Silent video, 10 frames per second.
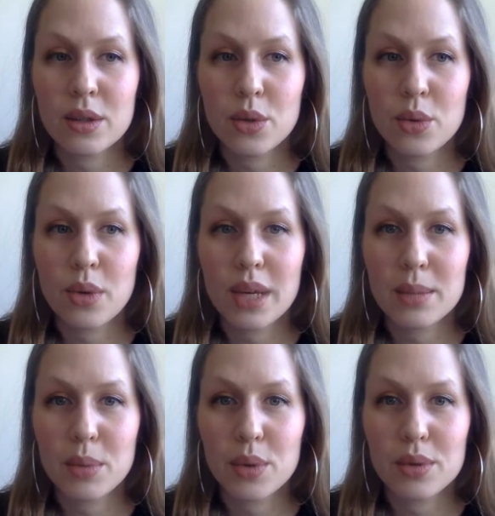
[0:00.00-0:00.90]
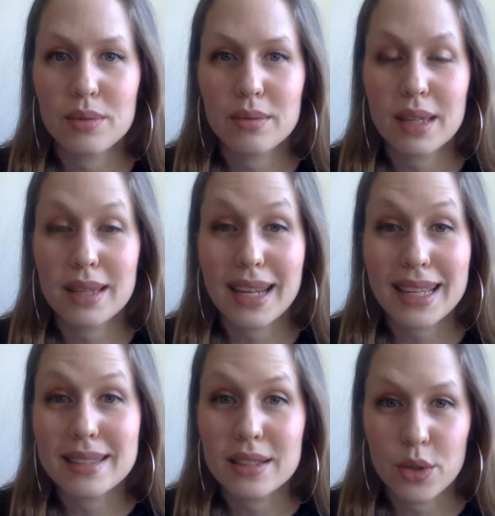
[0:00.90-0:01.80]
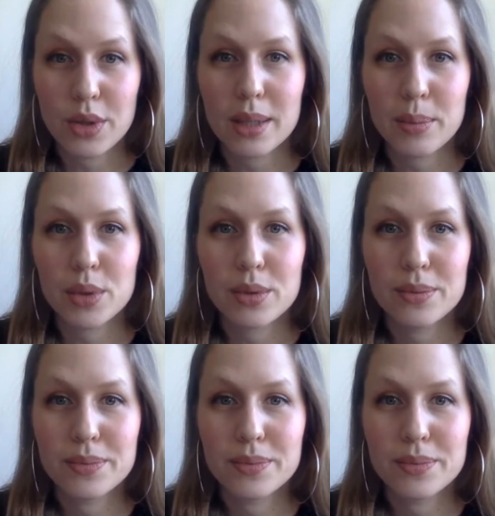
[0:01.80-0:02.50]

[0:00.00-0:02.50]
credible, that isn't credible.